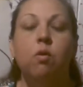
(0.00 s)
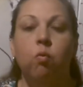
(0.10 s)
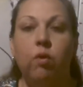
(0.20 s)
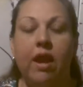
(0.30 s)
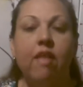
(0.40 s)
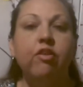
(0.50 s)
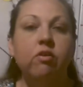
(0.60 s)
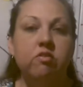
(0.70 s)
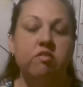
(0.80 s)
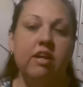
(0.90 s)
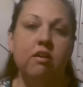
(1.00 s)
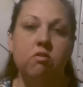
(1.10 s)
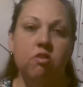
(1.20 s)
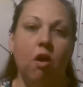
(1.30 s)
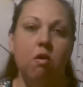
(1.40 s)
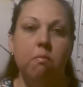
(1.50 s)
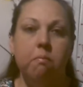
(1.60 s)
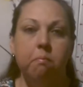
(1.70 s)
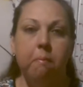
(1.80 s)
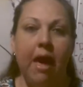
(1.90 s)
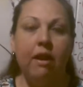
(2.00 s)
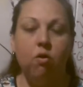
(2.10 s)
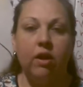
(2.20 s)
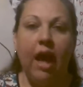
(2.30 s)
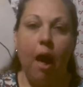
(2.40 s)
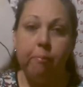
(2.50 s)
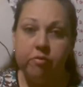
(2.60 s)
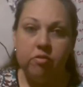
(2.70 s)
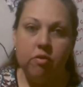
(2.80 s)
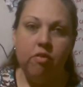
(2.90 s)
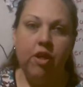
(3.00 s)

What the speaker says: when ethical standards aren't met or kept,